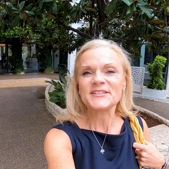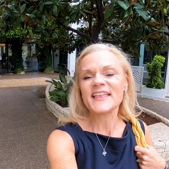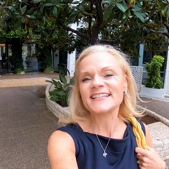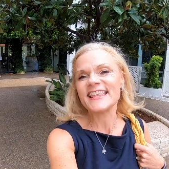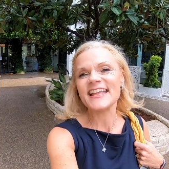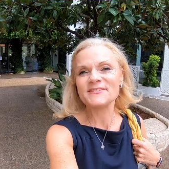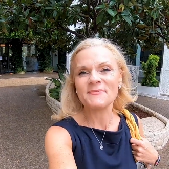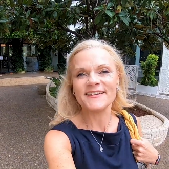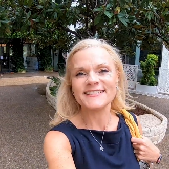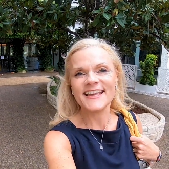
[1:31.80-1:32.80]
So that's the end
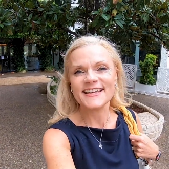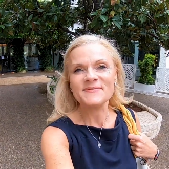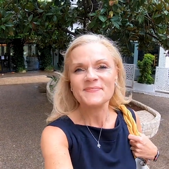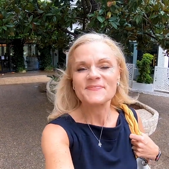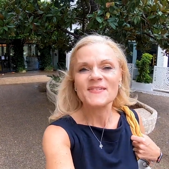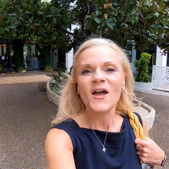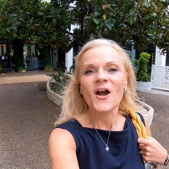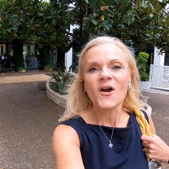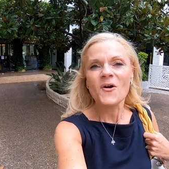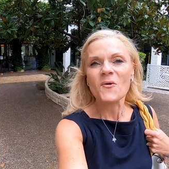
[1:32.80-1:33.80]
of my day.
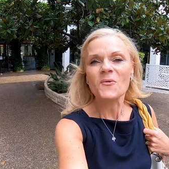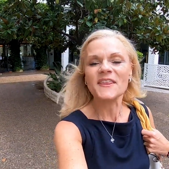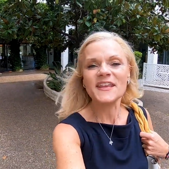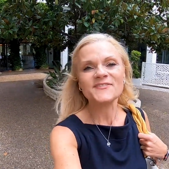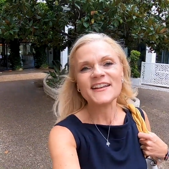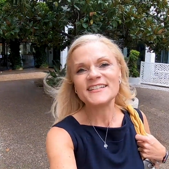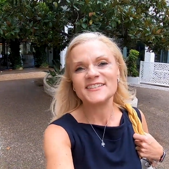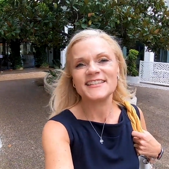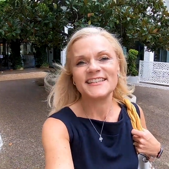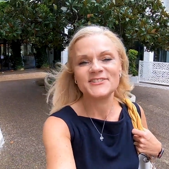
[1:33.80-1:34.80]
One of the
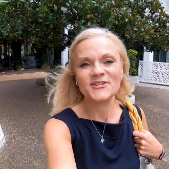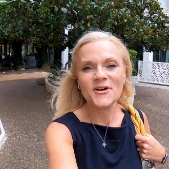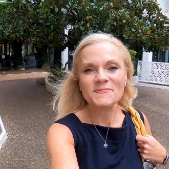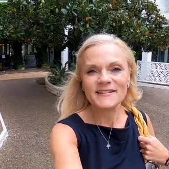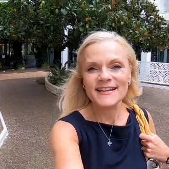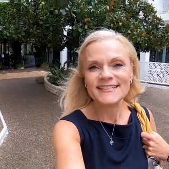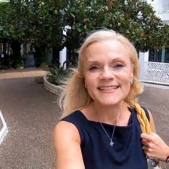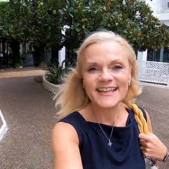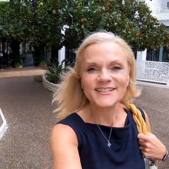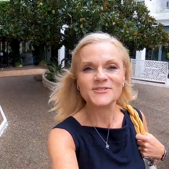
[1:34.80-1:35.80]
advantages of this job
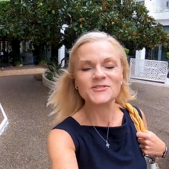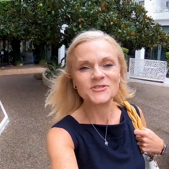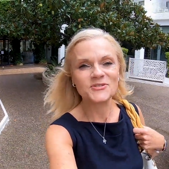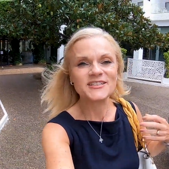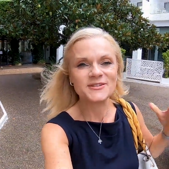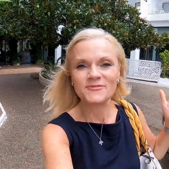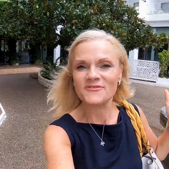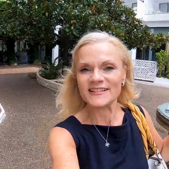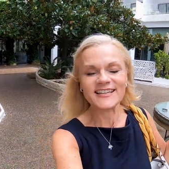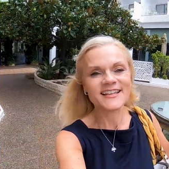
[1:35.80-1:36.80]
is getting to enjoy some
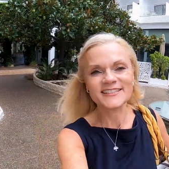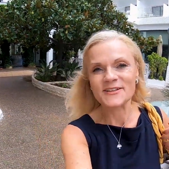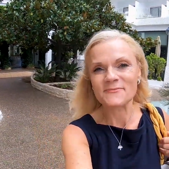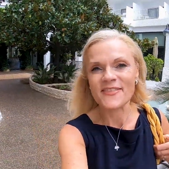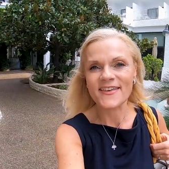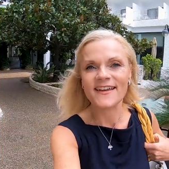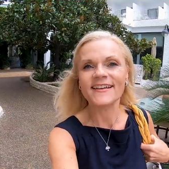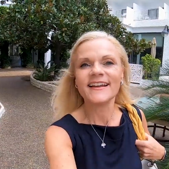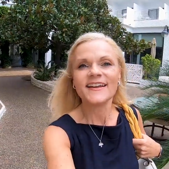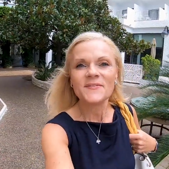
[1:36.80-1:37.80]
fantastic
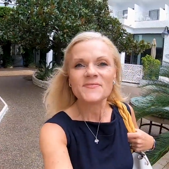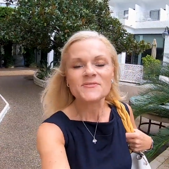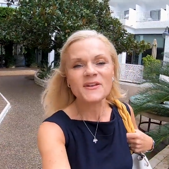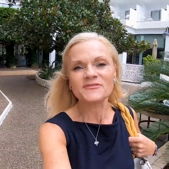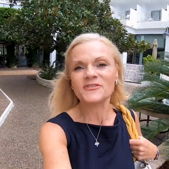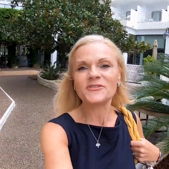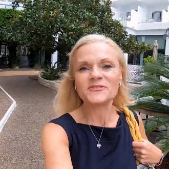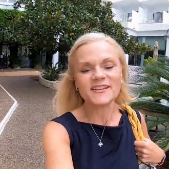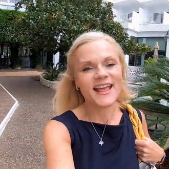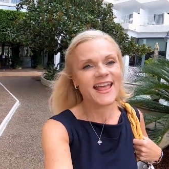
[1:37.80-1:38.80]
weather, great
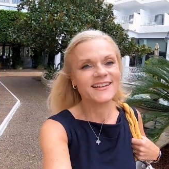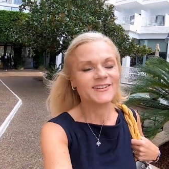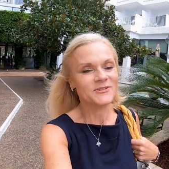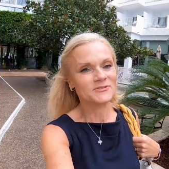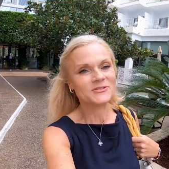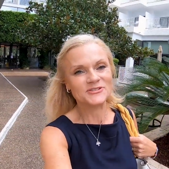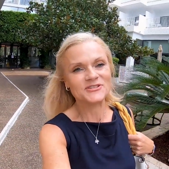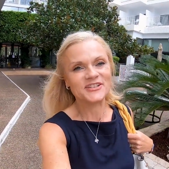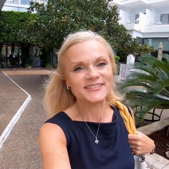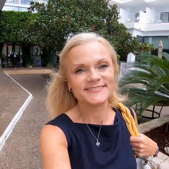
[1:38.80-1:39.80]
food, and local
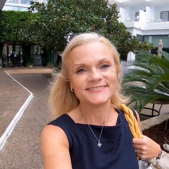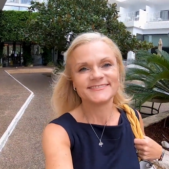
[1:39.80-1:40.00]
culture.